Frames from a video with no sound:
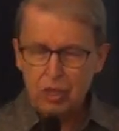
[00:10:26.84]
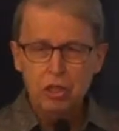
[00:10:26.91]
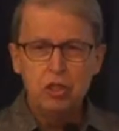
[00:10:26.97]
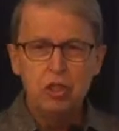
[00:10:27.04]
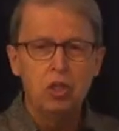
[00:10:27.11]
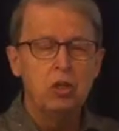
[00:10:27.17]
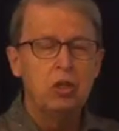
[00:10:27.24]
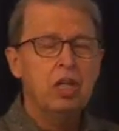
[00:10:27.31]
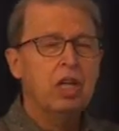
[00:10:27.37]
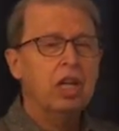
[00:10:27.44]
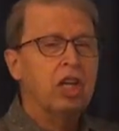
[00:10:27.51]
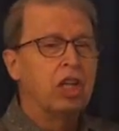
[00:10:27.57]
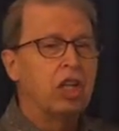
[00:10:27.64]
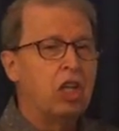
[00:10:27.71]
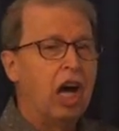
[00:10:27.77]
You know,
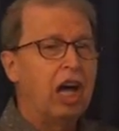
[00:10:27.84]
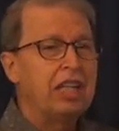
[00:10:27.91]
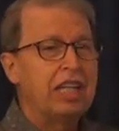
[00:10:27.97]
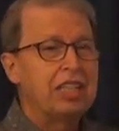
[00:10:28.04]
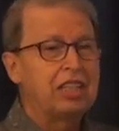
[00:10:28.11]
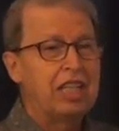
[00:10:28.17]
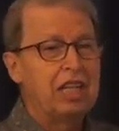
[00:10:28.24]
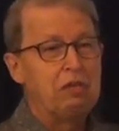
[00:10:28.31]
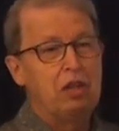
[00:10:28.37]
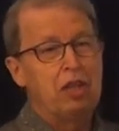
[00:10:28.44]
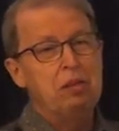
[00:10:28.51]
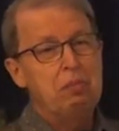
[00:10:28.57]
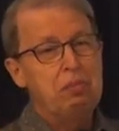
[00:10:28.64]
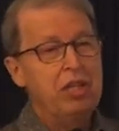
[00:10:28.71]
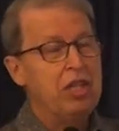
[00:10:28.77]
God has
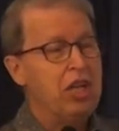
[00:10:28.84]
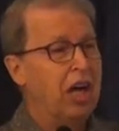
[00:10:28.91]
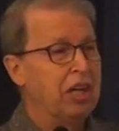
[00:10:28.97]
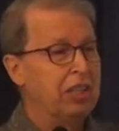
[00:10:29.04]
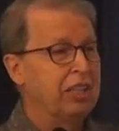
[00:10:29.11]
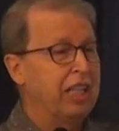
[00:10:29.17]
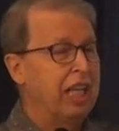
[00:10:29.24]
given beyond.